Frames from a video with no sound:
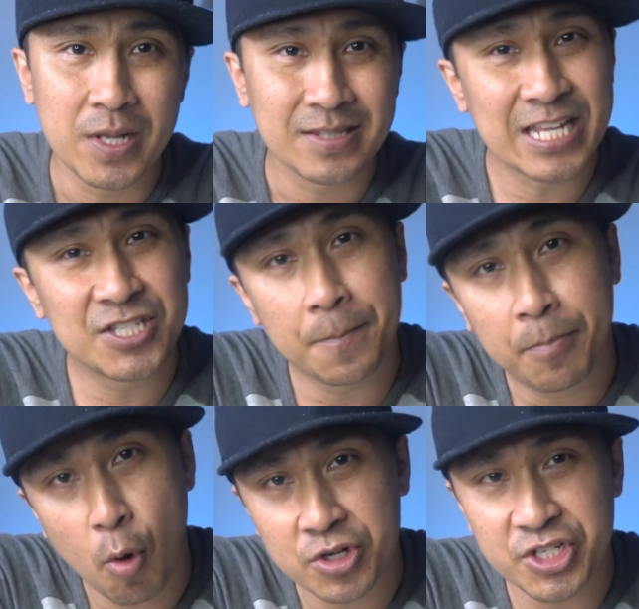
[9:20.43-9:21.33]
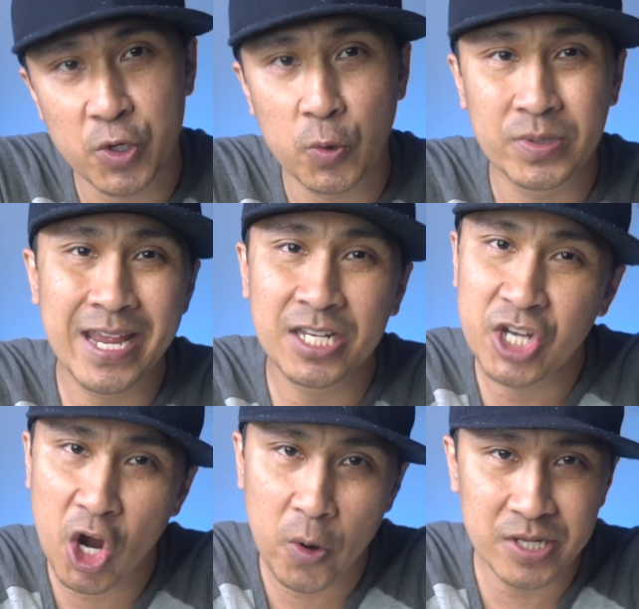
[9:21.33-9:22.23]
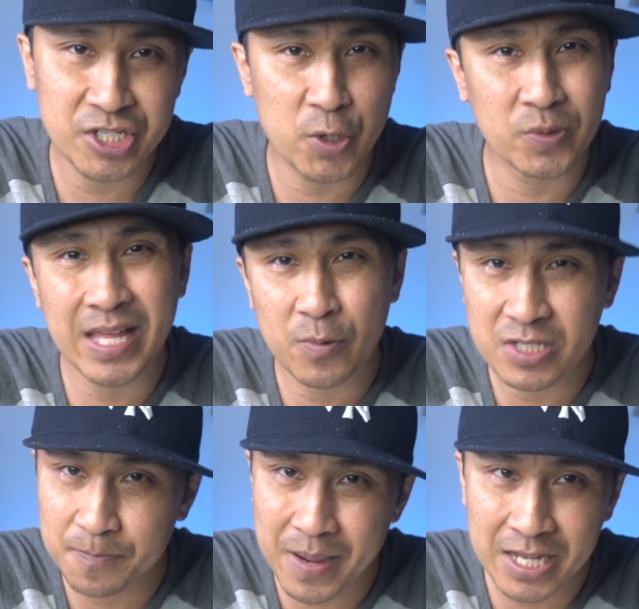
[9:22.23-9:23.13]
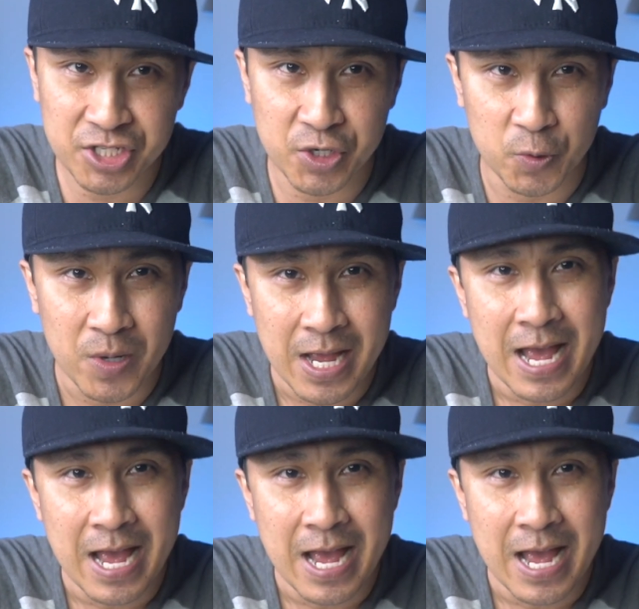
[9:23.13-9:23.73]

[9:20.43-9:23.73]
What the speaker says: They support you, they encourage you, they respect you.